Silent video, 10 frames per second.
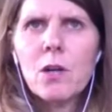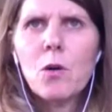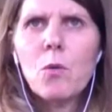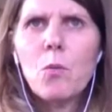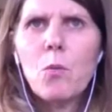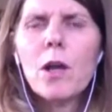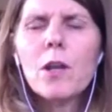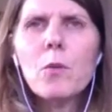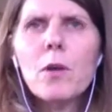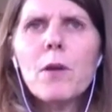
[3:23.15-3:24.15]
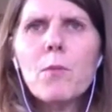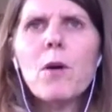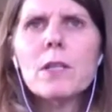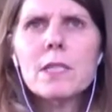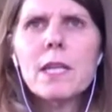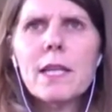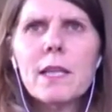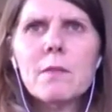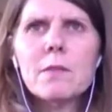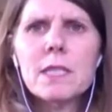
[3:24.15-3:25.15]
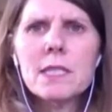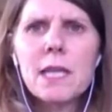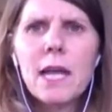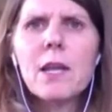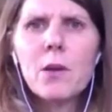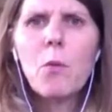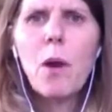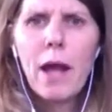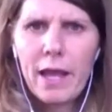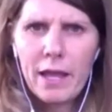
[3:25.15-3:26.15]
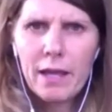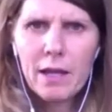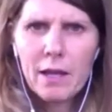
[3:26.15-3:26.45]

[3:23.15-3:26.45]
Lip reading: what are we wanting them to take away?